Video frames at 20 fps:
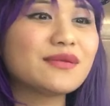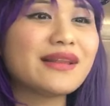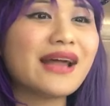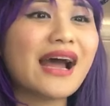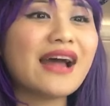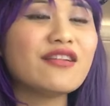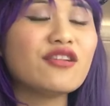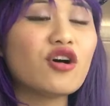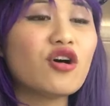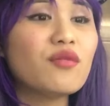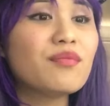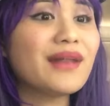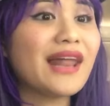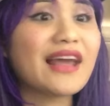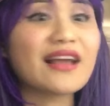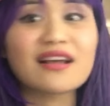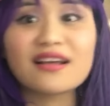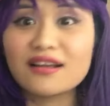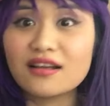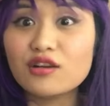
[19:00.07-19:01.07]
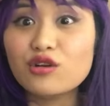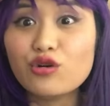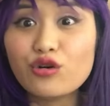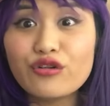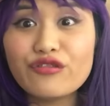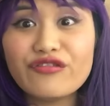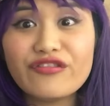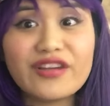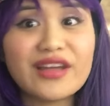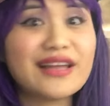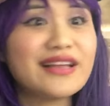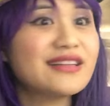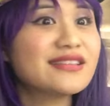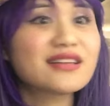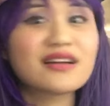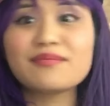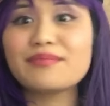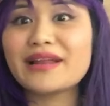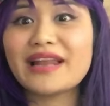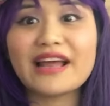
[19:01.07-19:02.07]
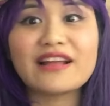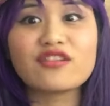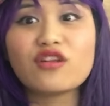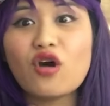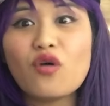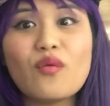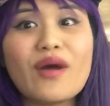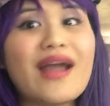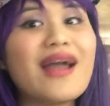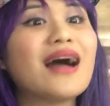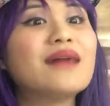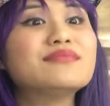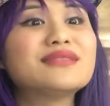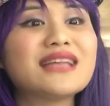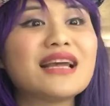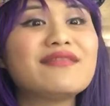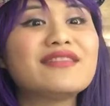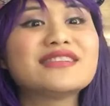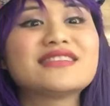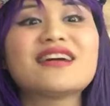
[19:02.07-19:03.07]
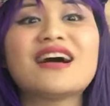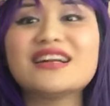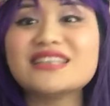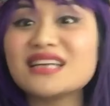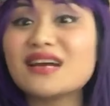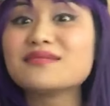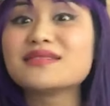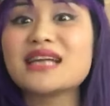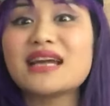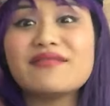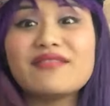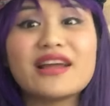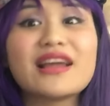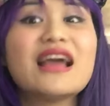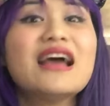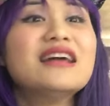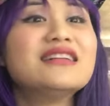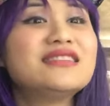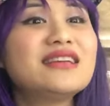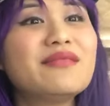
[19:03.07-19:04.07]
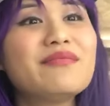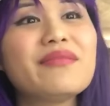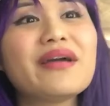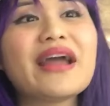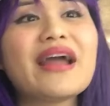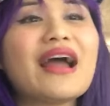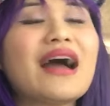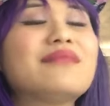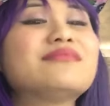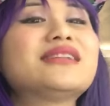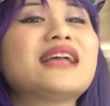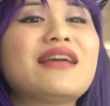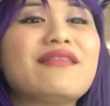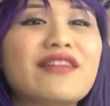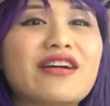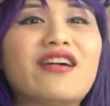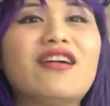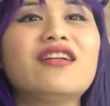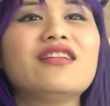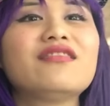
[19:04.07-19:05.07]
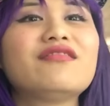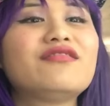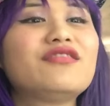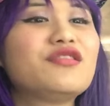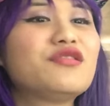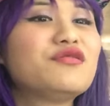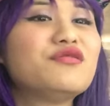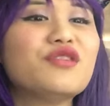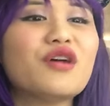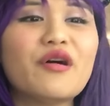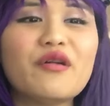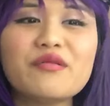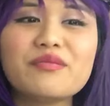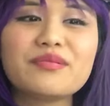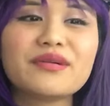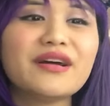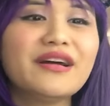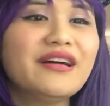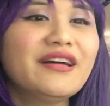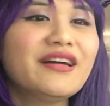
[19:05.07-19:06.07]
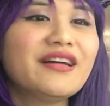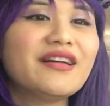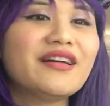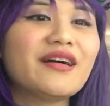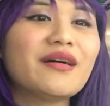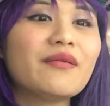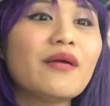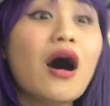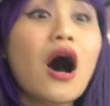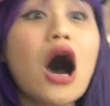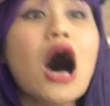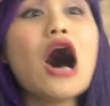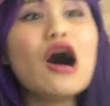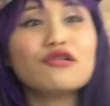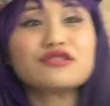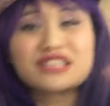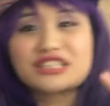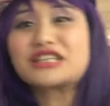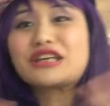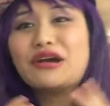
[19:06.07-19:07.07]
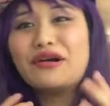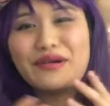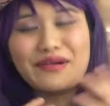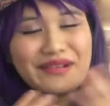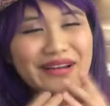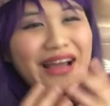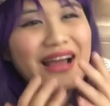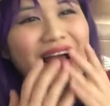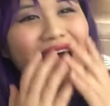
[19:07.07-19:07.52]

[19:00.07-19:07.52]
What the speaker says: with that, nope. Like, Luffy, he's gonna be like, no way, I'm saving Sanji, I'm saving Jinbei, I'm saving all of you, nope. No. Oh, shoot!